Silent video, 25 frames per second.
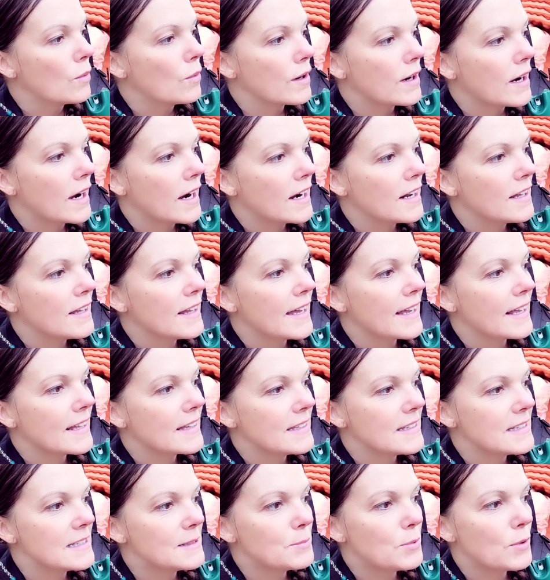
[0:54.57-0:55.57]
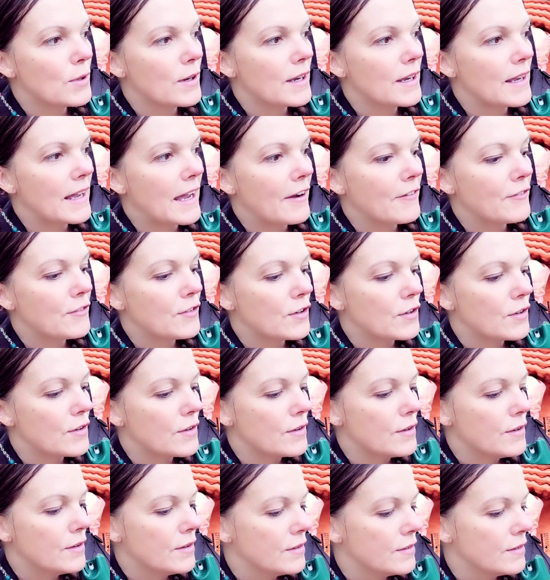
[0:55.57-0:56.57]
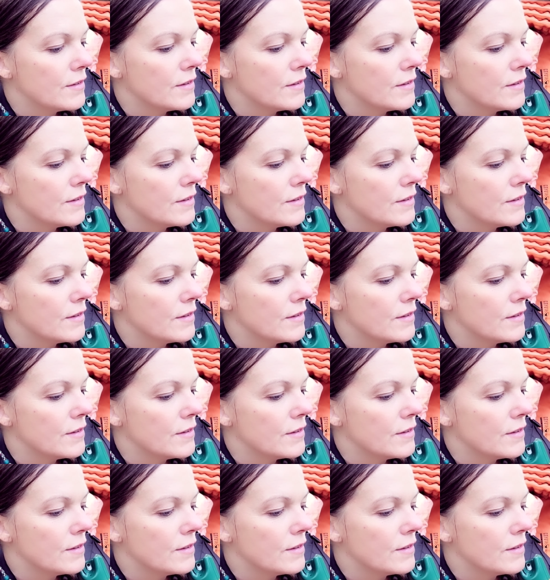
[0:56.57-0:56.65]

we're kind of like at this point after